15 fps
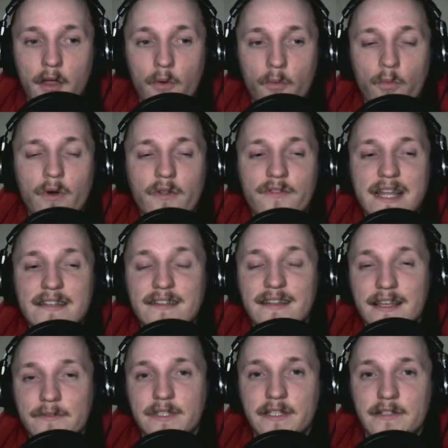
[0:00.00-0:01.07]
What that
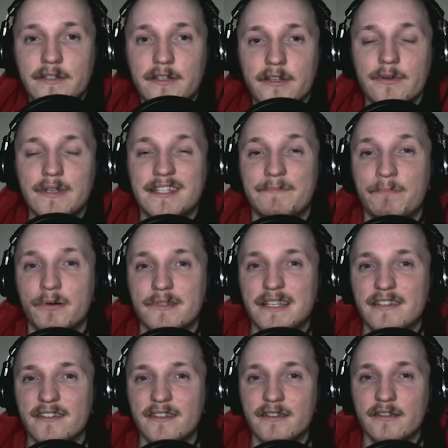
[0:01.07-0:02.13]
allows you to do is put
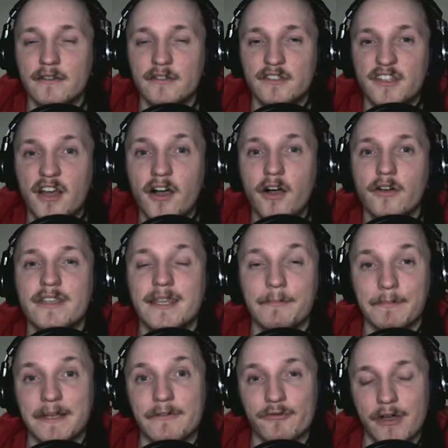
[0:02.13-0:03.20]
in a
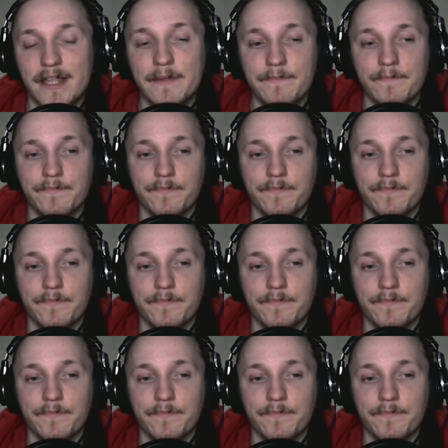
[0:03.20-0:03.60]
target bitrate.